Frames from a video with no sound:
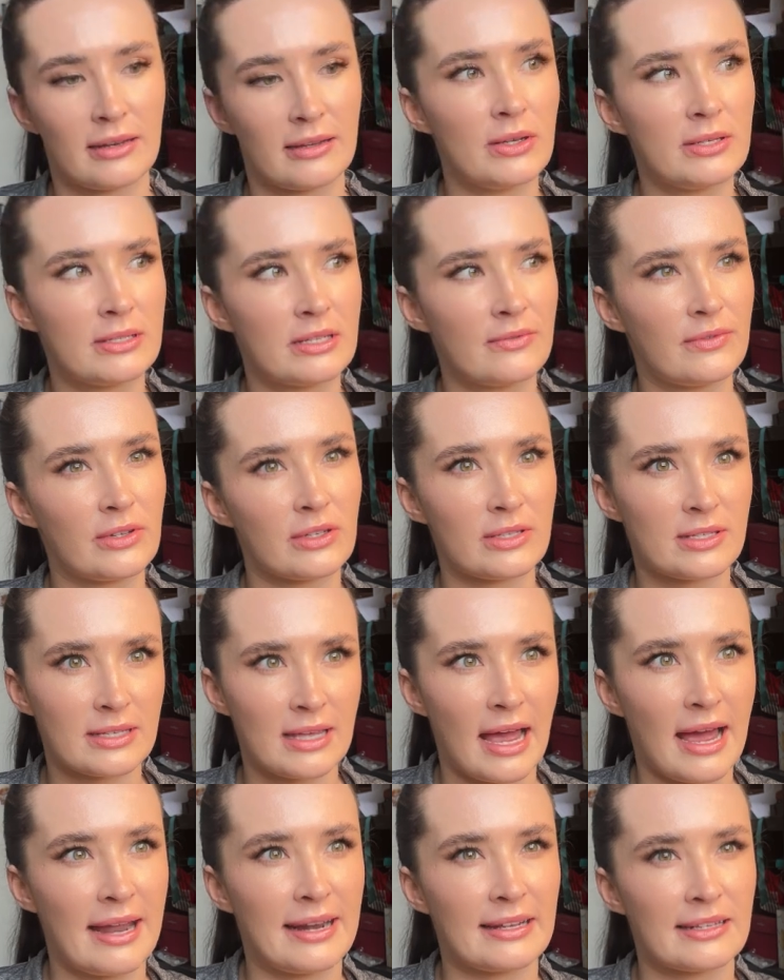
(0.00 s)
Most of your
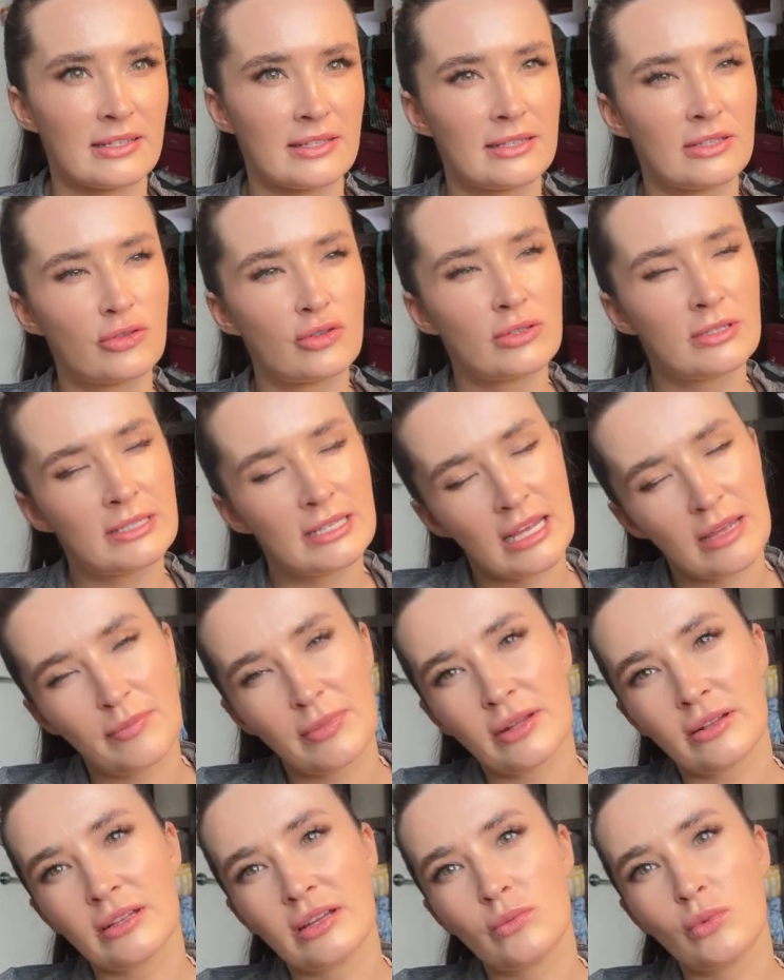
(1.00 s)
scanners
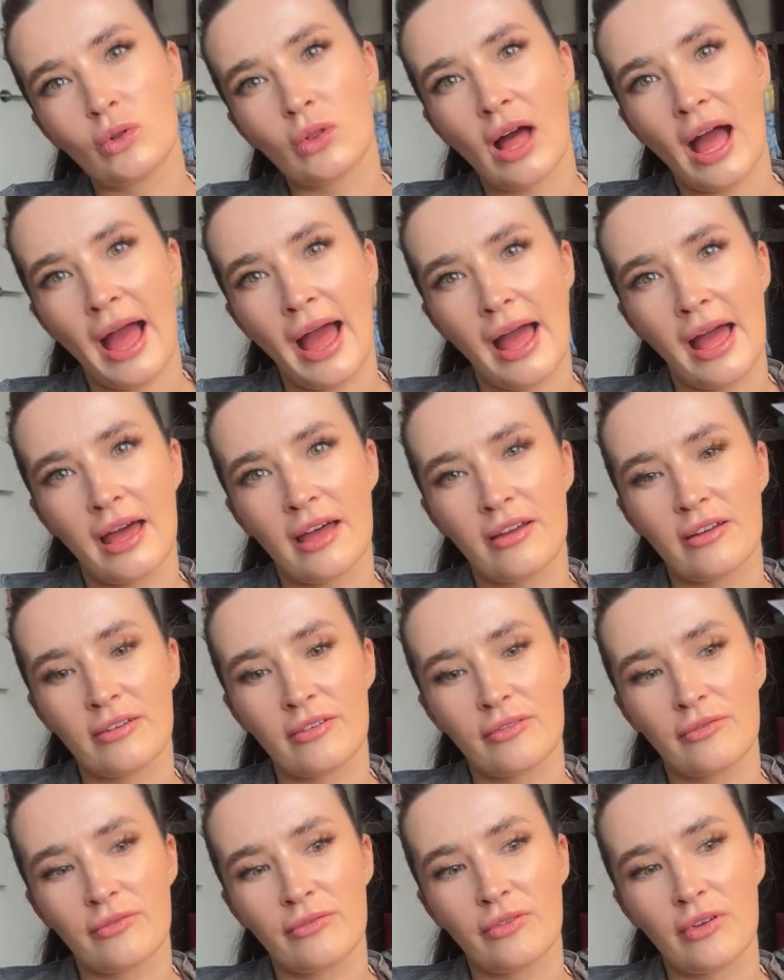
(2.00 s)
typically will
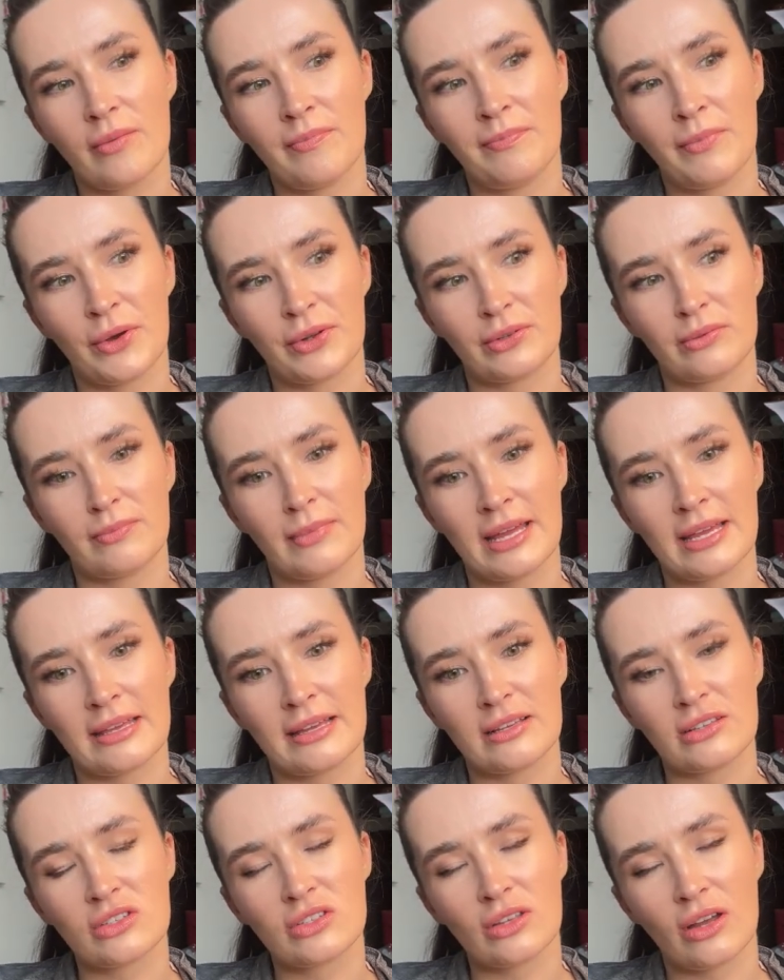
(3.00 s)
have a model
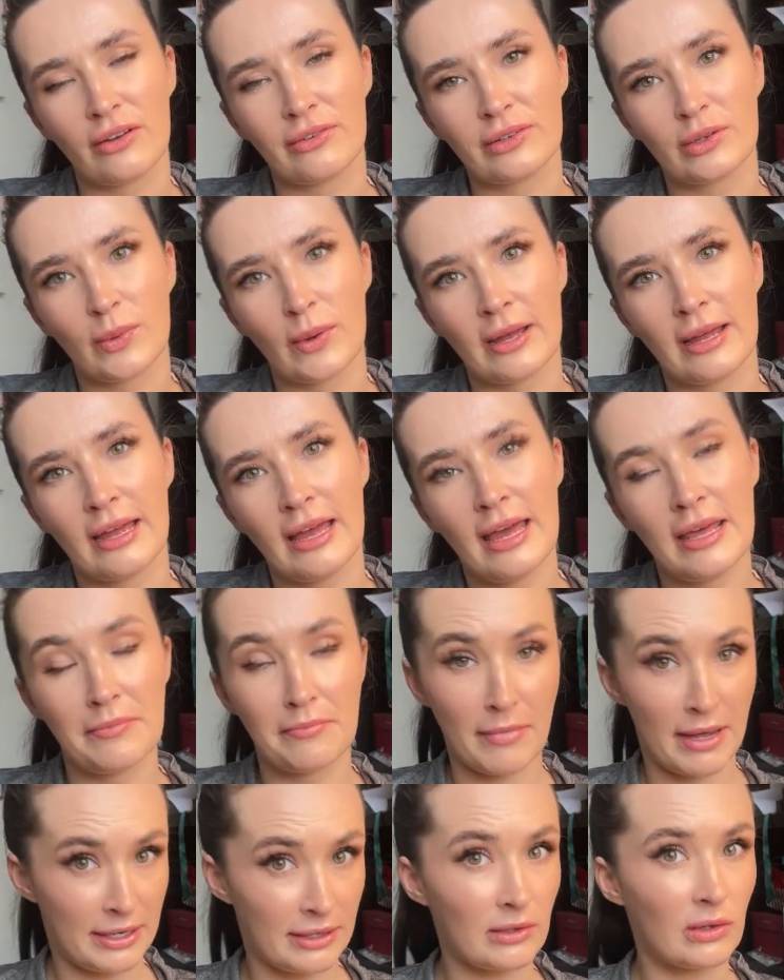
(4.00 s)
making software, and
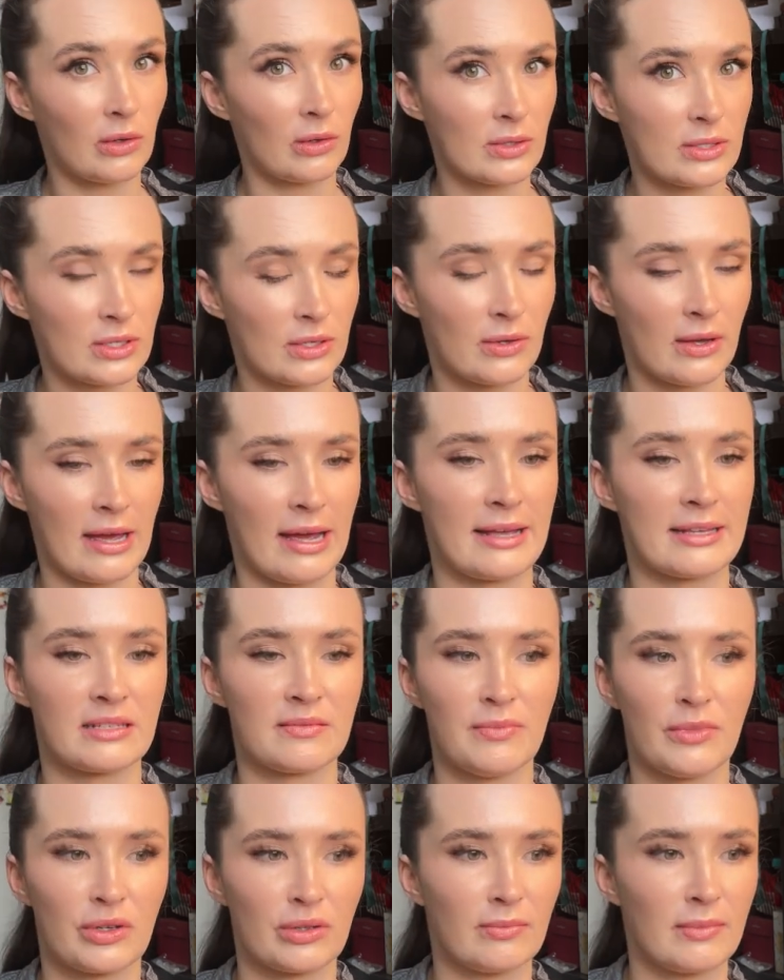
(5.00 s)
Medit also has a
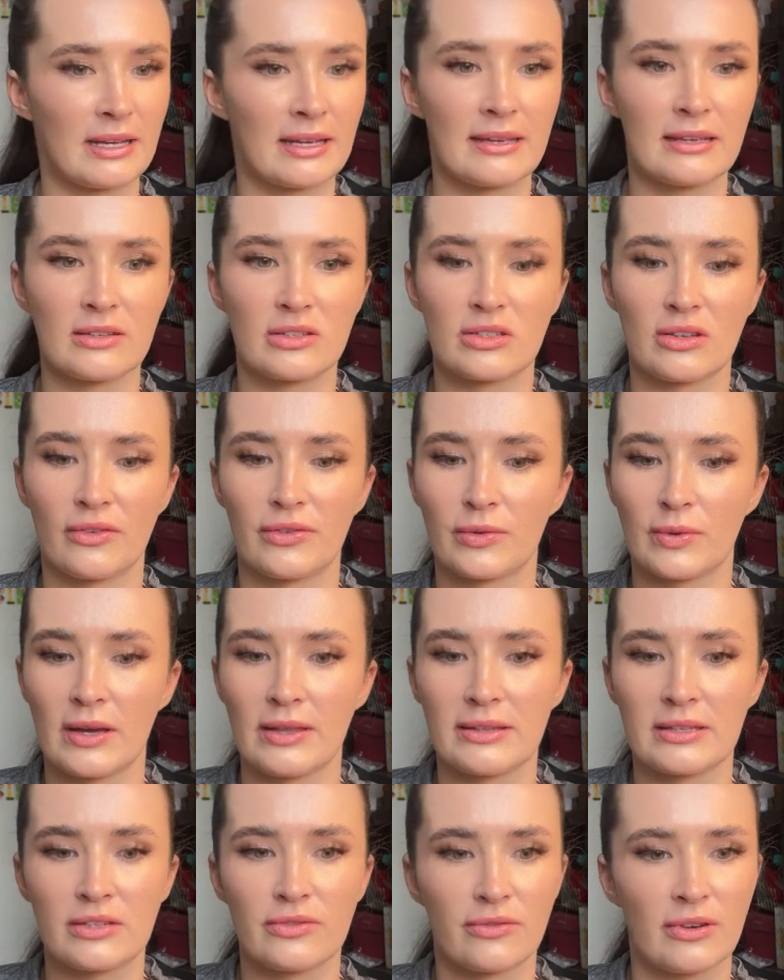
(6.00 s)
model making software
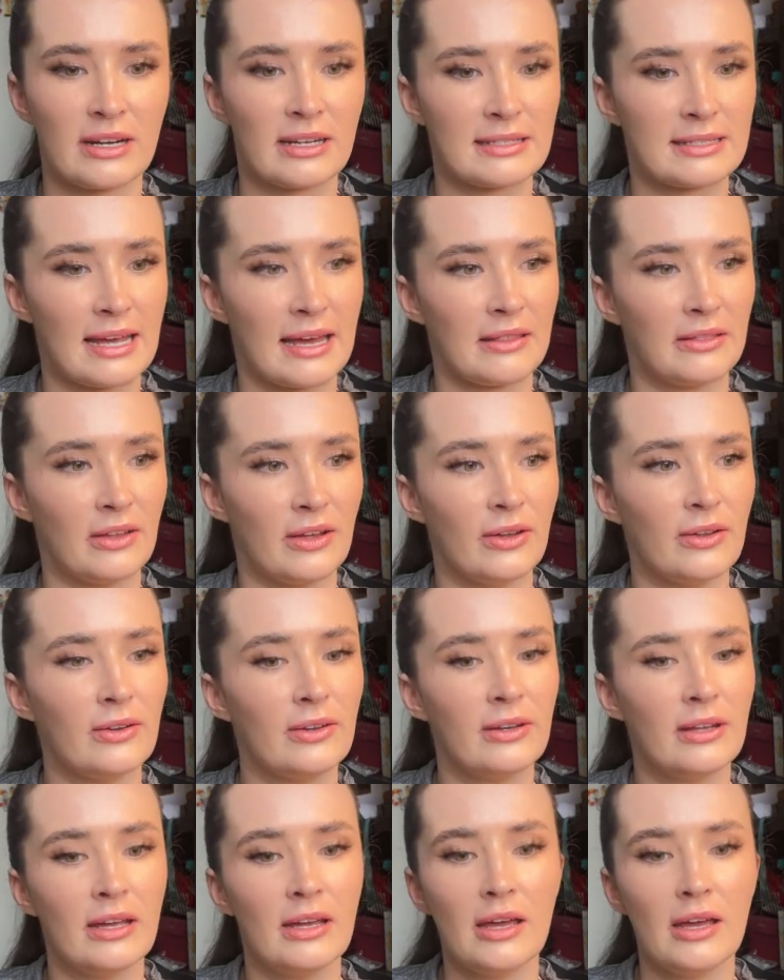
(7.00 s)
that's free to download.